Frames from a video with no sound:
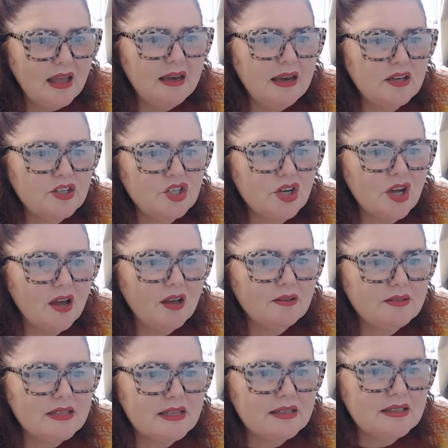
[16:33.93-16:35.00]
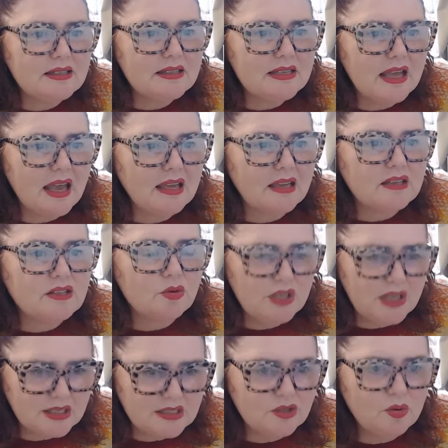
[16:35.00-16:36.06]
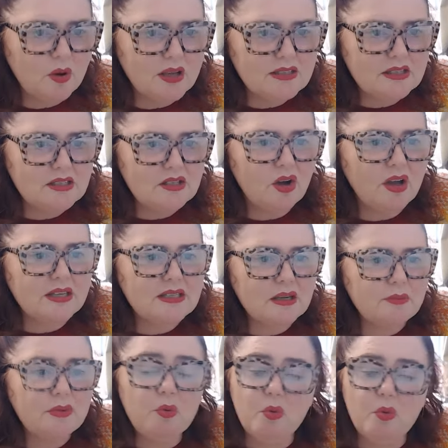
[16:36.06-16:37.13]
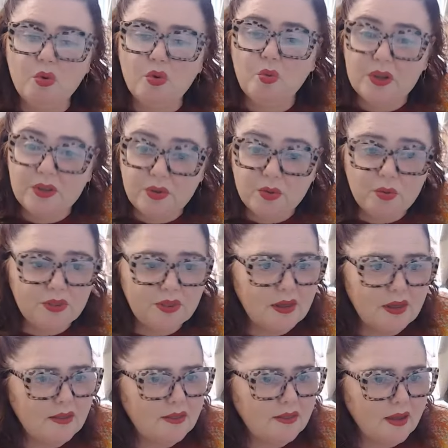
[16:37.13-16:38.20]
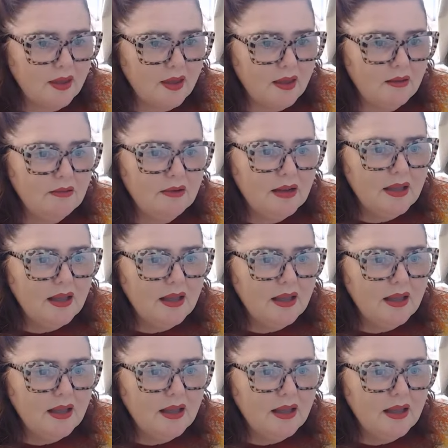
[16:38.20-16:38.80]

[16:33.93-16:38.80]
And now Charles is saying it's good. Yes, twice as nice, can be worn with or without the cowl,